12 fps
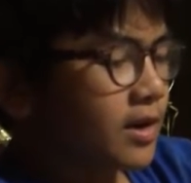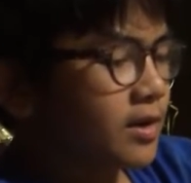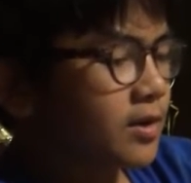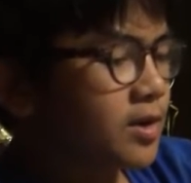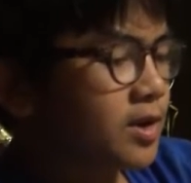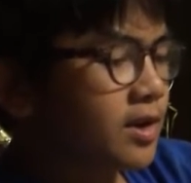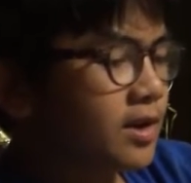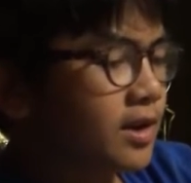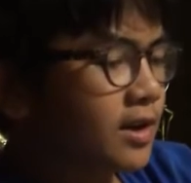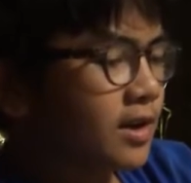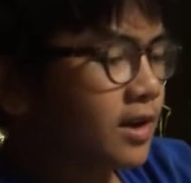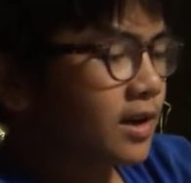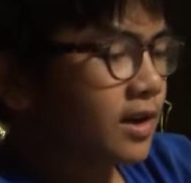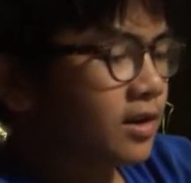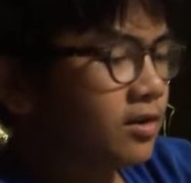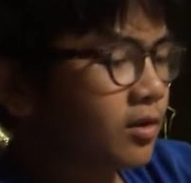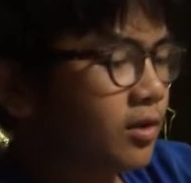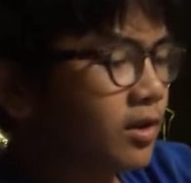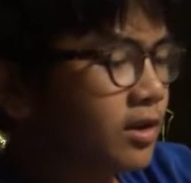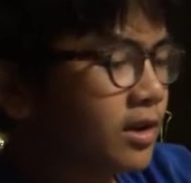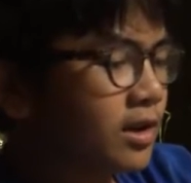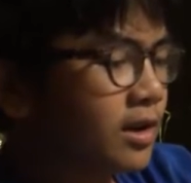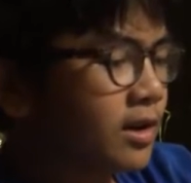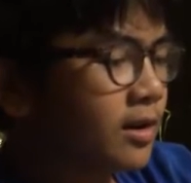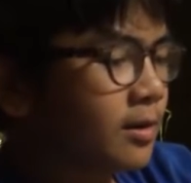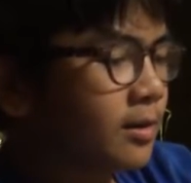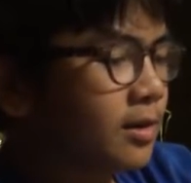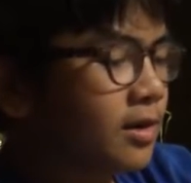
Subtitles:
you should scroll the